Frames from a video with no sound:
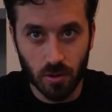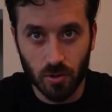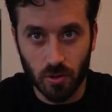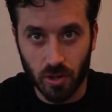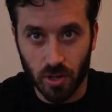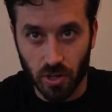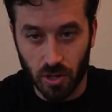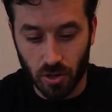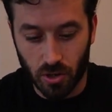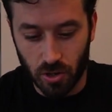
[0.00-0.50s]
I'm
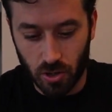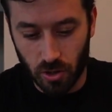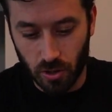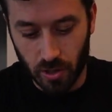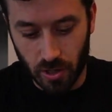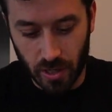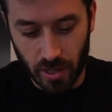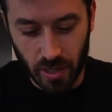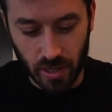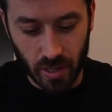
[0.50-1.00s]
gonna
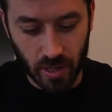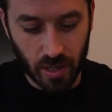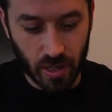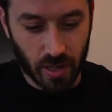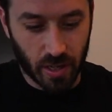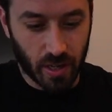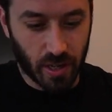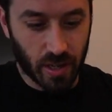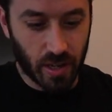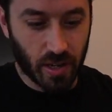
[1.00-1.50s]
go
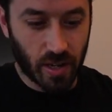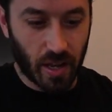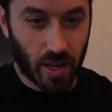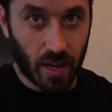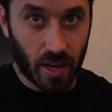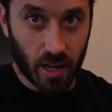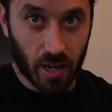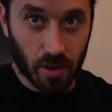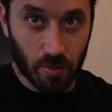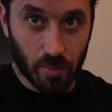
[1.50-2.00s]
ahead and
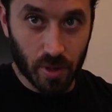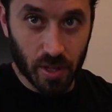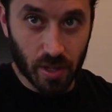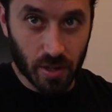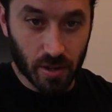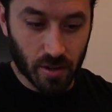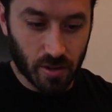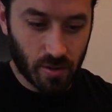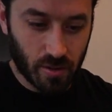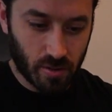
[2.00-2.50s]
add him
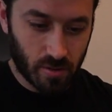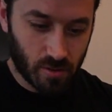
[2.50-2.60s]
in.